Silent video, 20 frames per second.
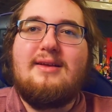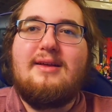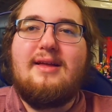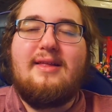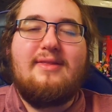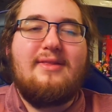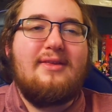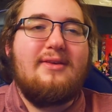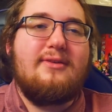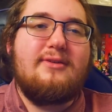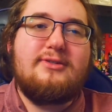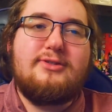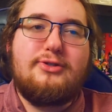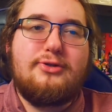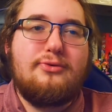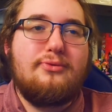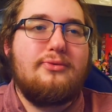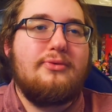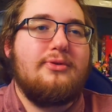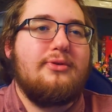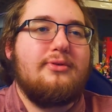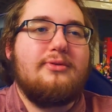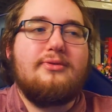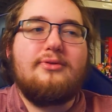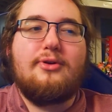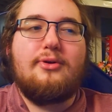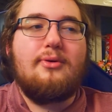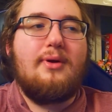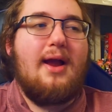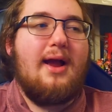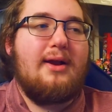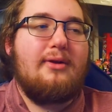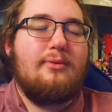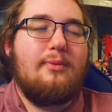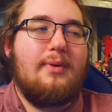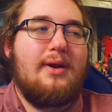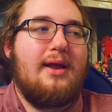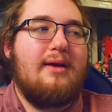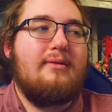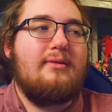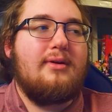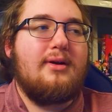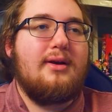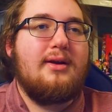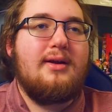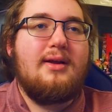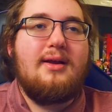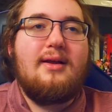in this June direct whenever.